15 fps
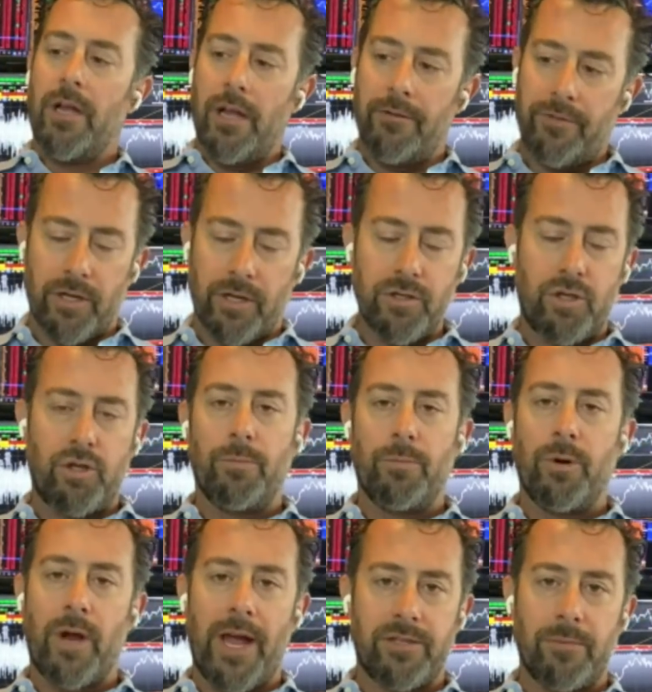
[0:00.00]
if the
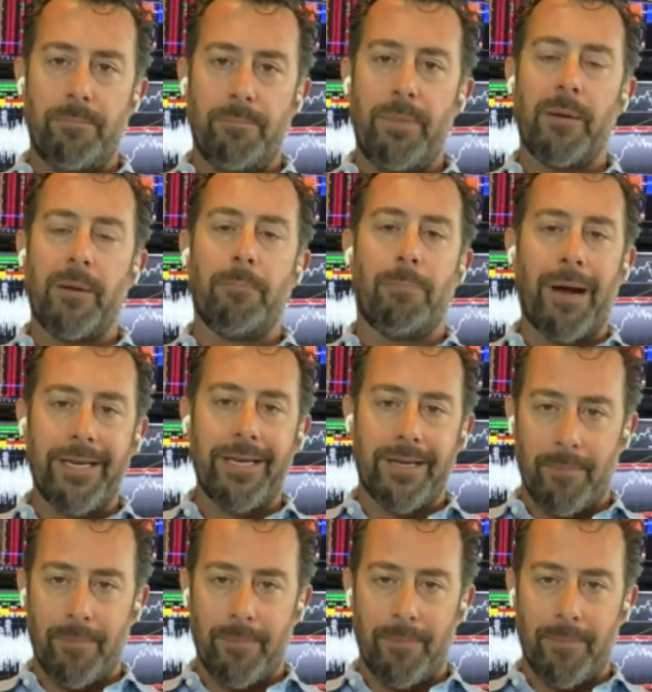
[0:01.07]
consumer has a big bite